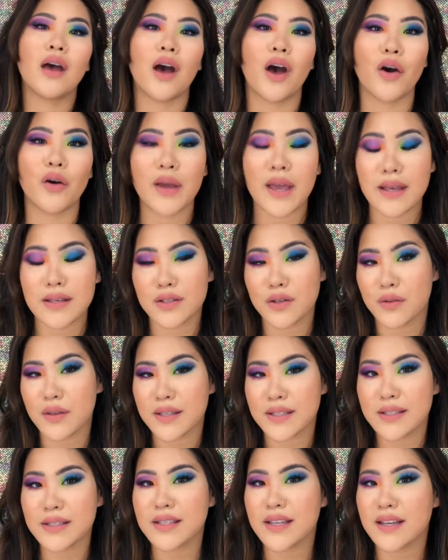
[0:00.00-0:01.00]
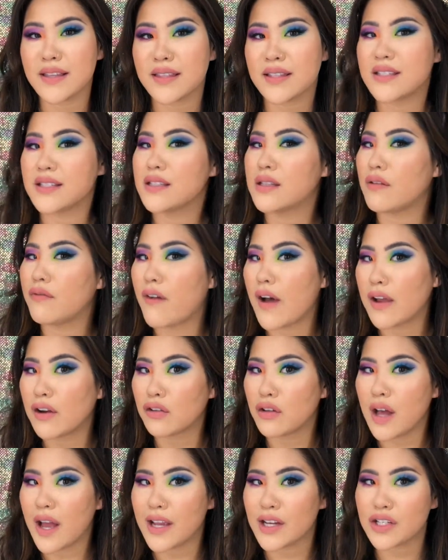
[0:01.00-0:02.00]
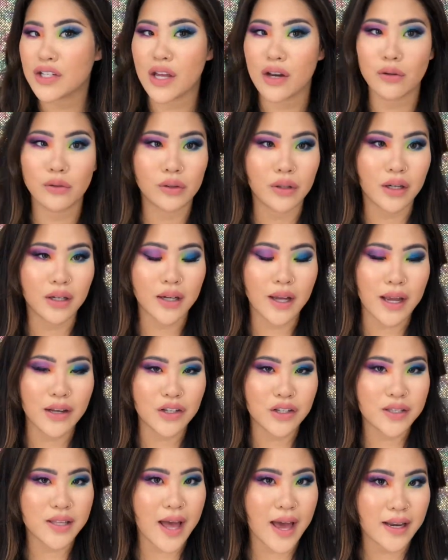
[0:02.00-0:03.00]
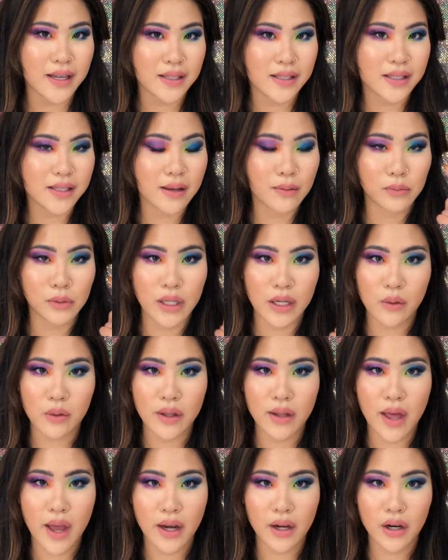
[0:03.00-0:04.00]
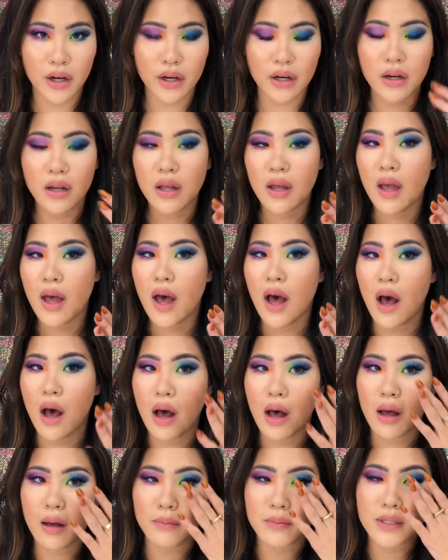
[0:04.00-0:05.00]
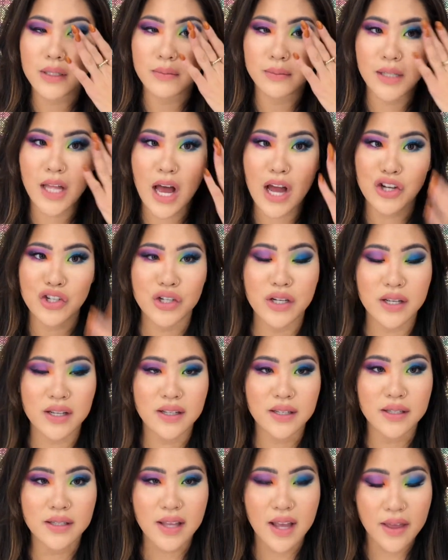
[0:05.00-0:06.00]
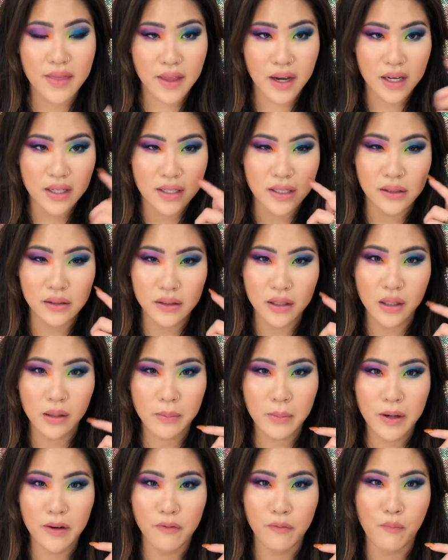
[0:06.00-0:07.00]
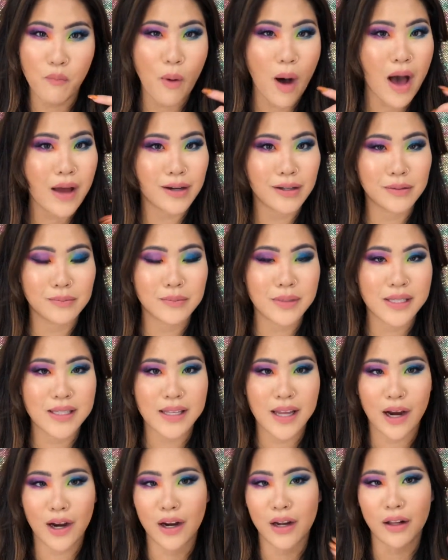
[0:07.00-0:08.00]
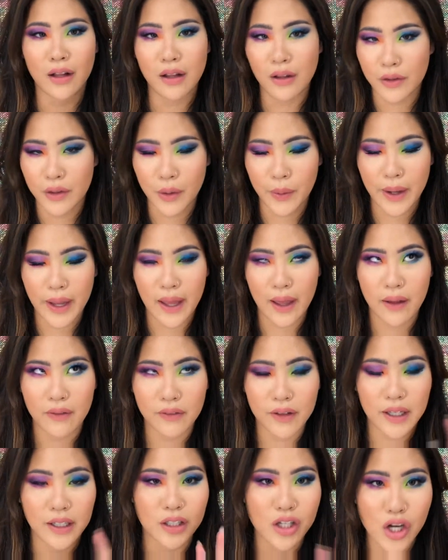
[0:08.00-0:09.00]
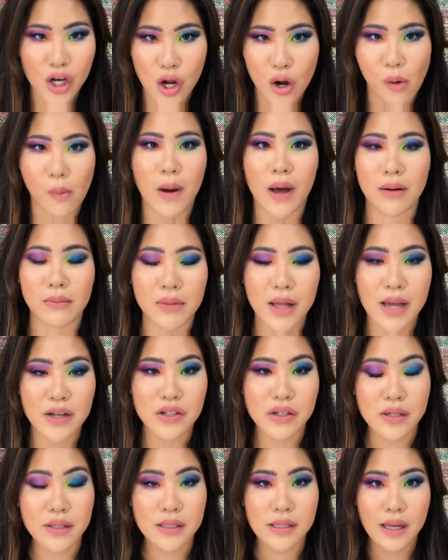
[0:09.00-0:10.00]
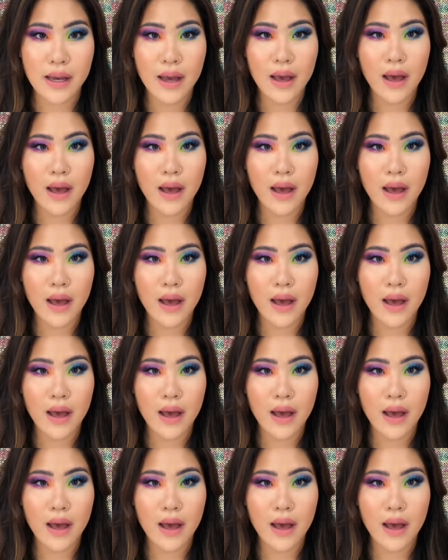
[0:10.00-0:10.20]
Okay, so this is it. This is the final eyeshadow look. I just added some liquid liner, some lashes, and then I did a little bit of bottom mascara, although I have like no bottom lashes.